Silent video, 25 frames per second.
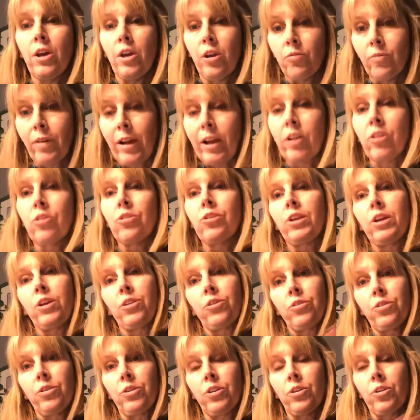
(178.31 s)
regularly,
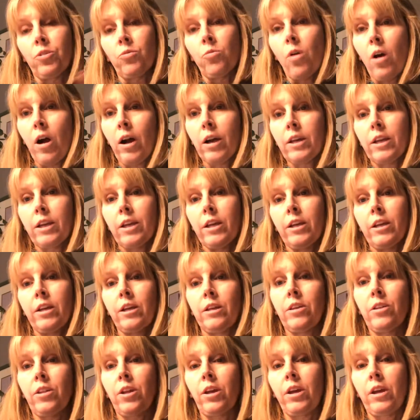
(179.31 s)
they're
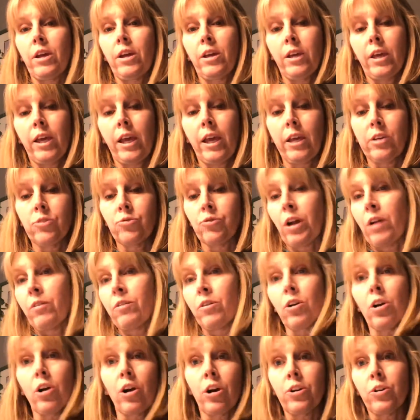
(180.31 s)
walking, they can't drive a
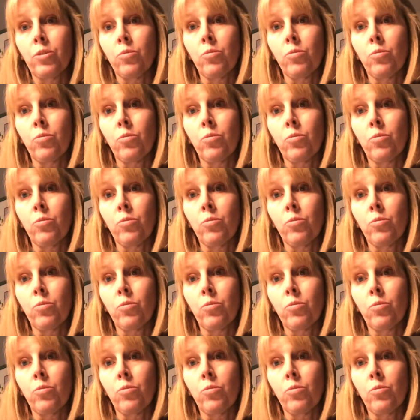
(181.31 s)
car to